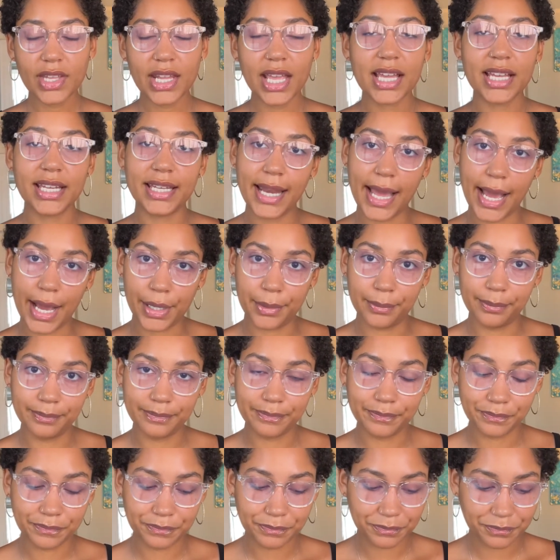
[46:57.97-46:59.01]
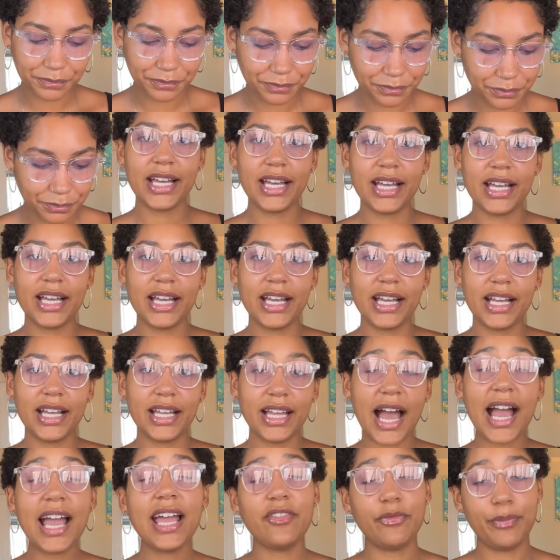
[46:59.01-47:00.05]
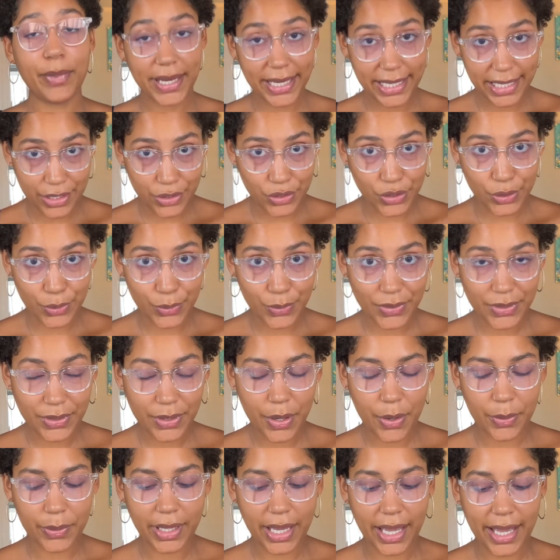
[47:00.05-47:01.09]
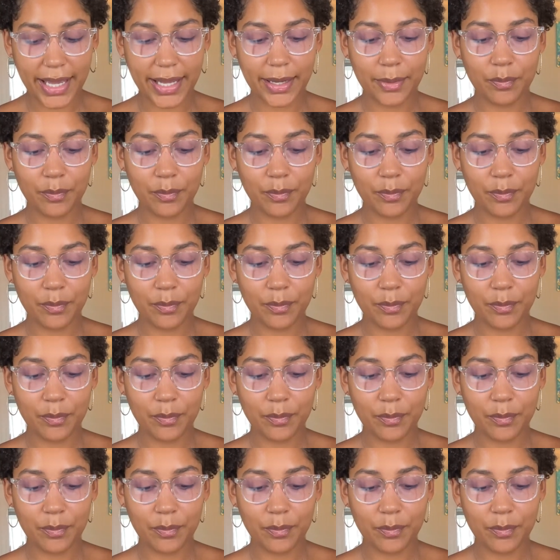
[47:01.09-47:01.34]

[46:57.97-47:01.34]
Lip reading: Now, I have many issues, okay?